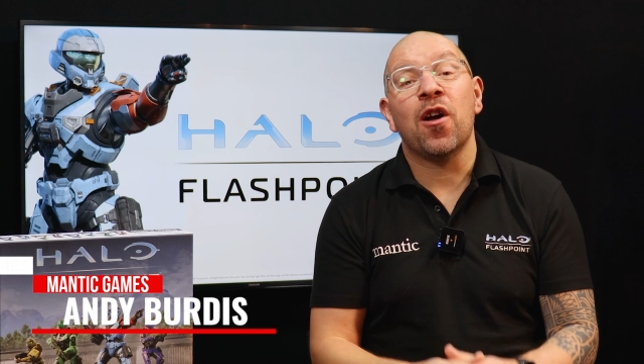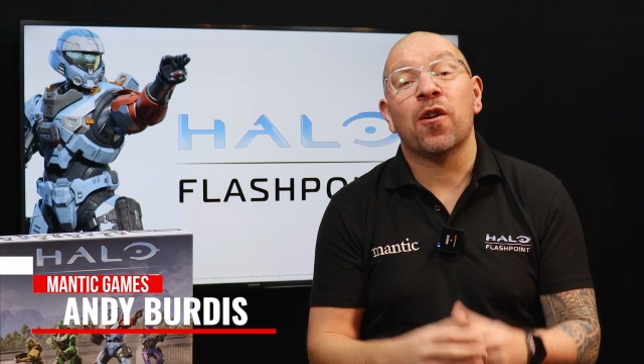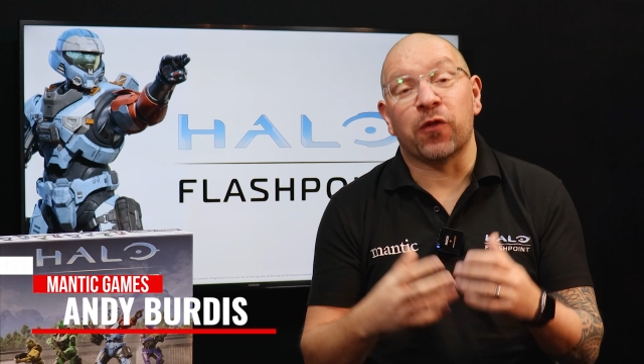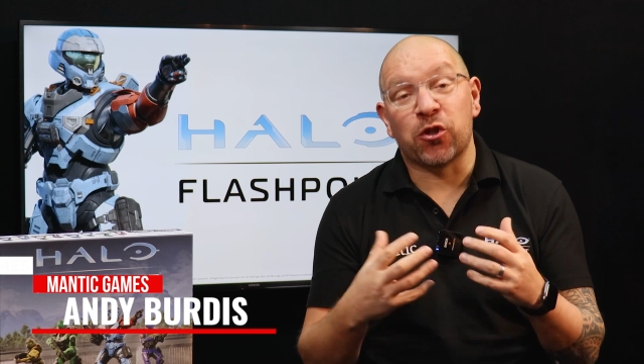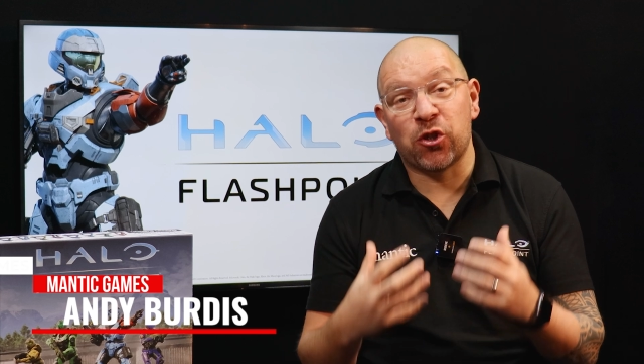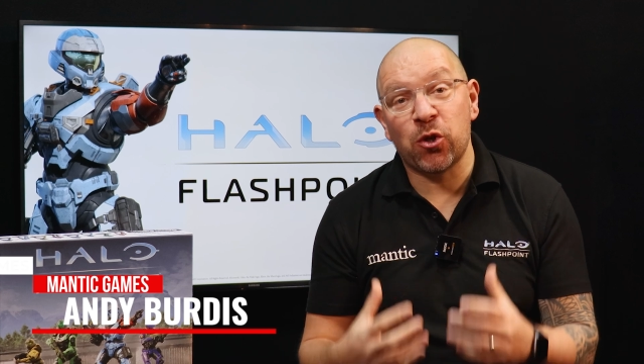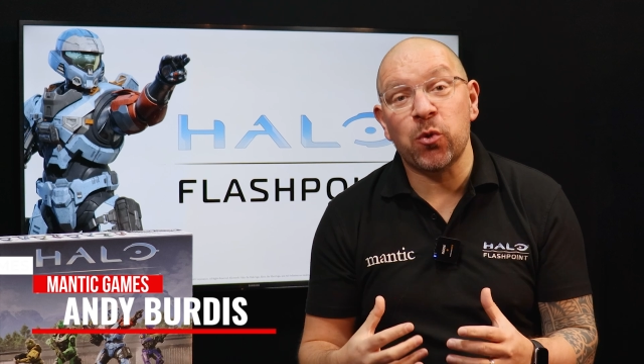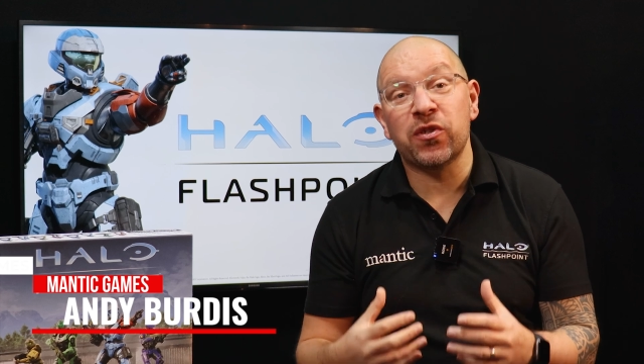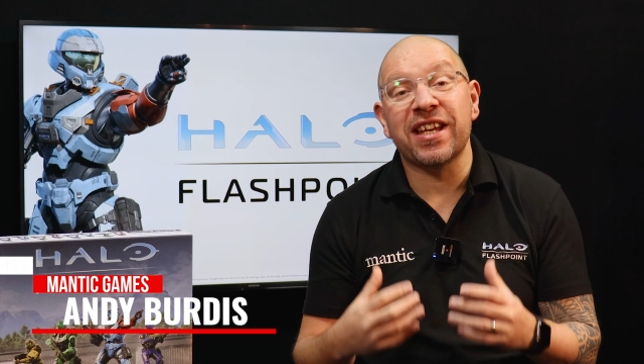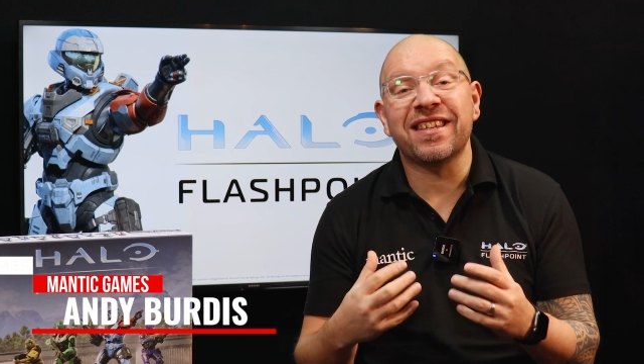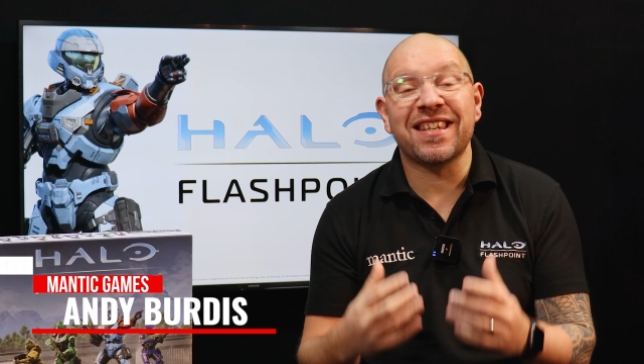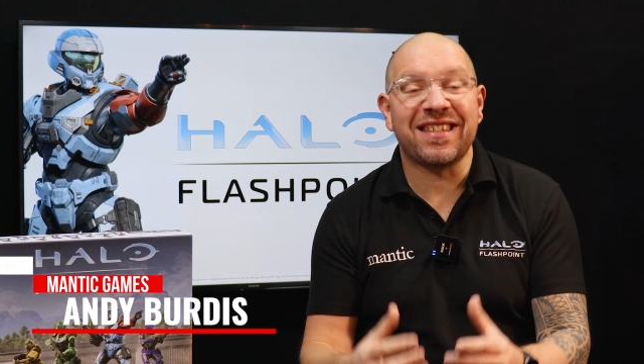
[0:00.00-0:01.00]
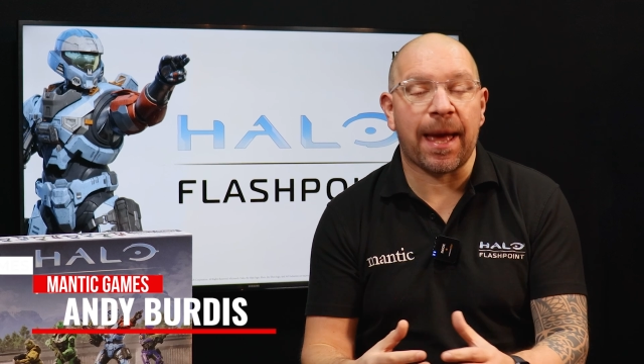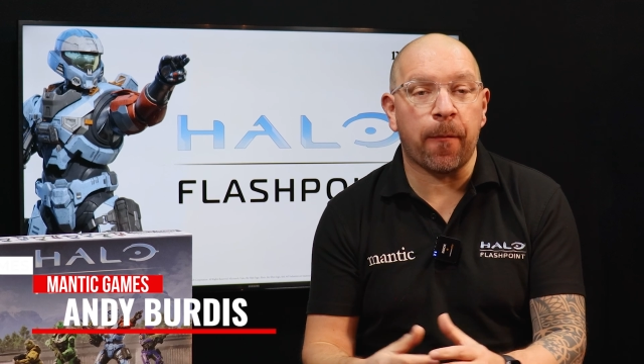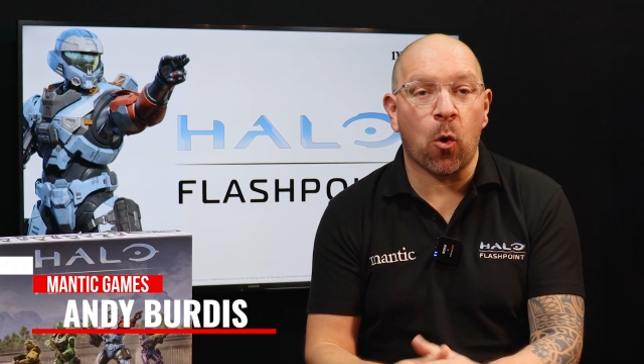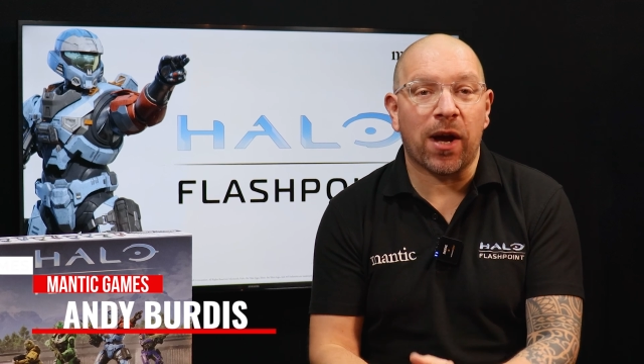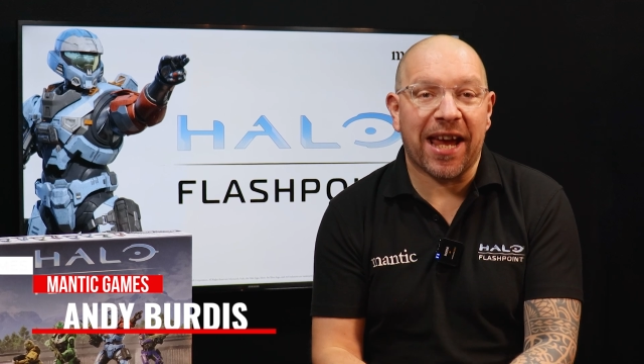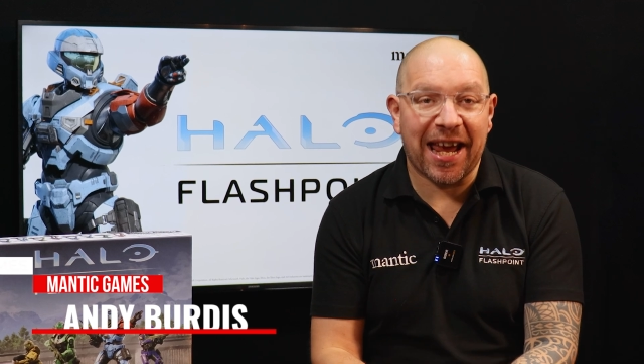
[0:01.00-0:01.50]
for choosing to
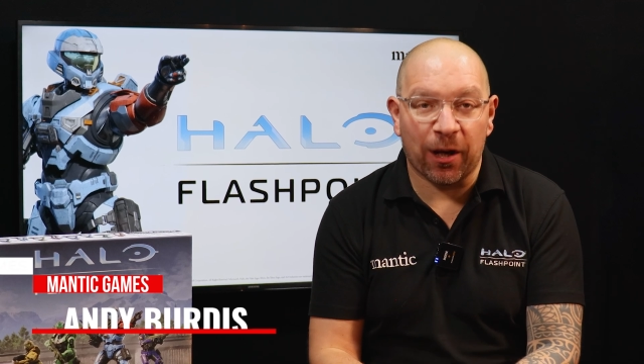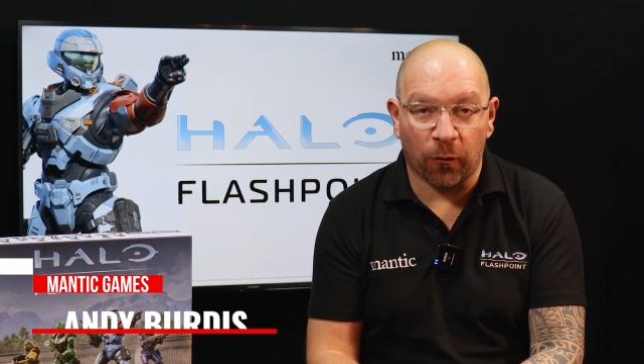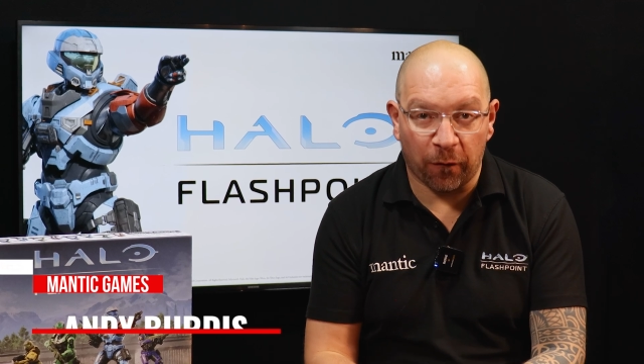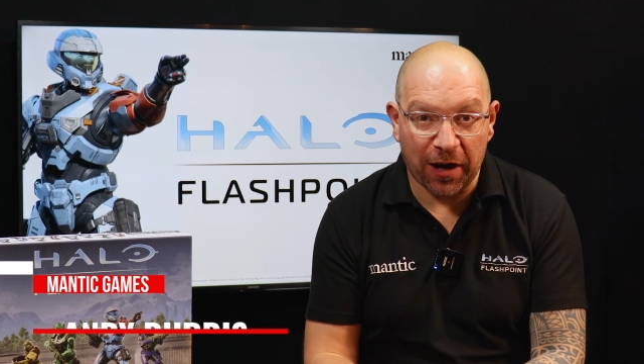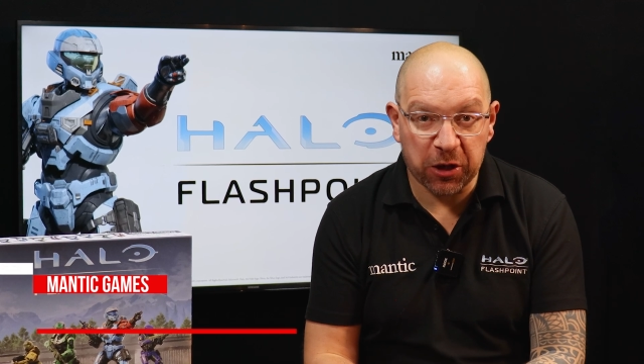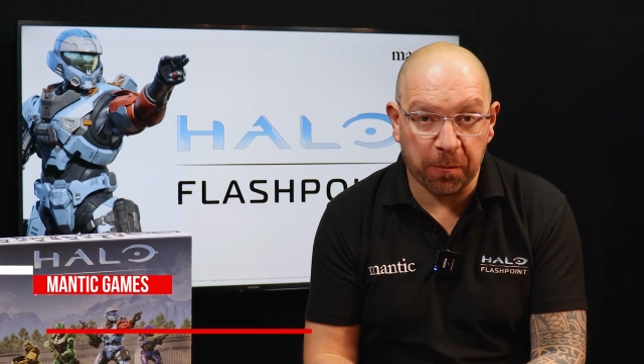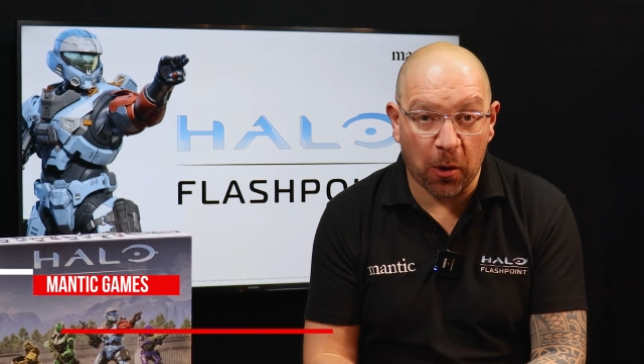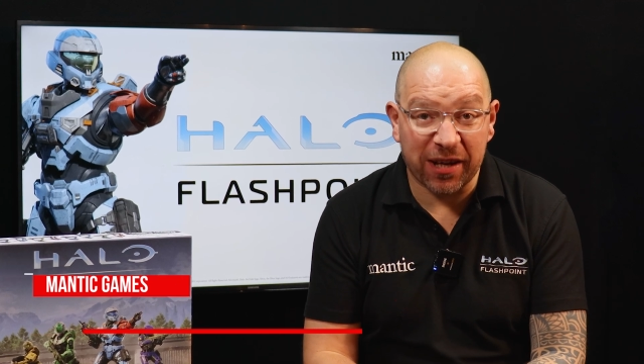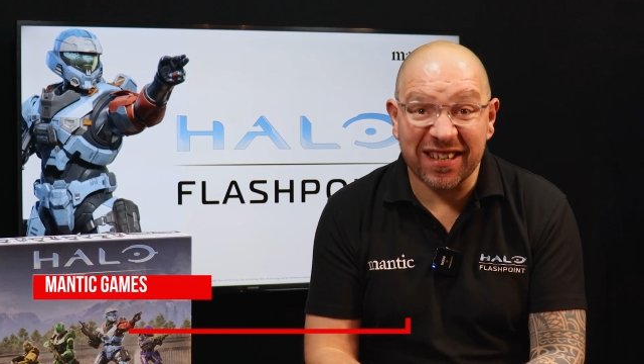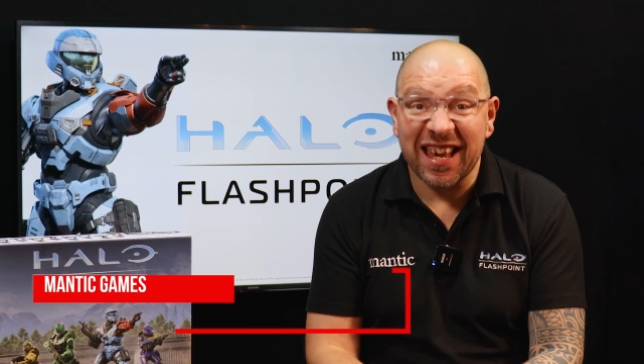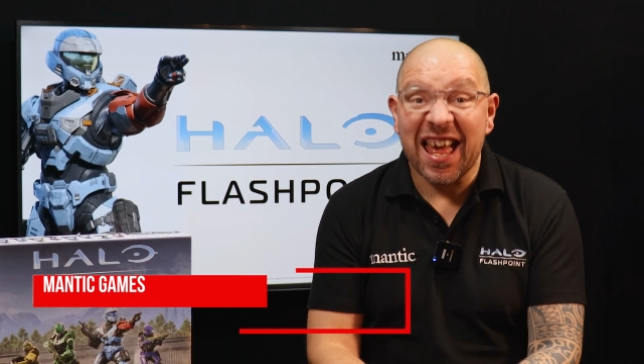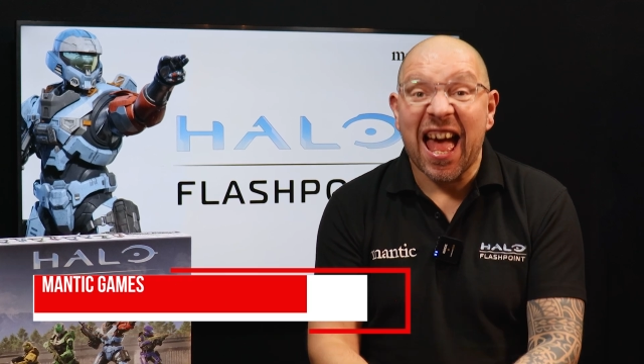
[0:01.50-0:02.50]
demo Halo Flashpoint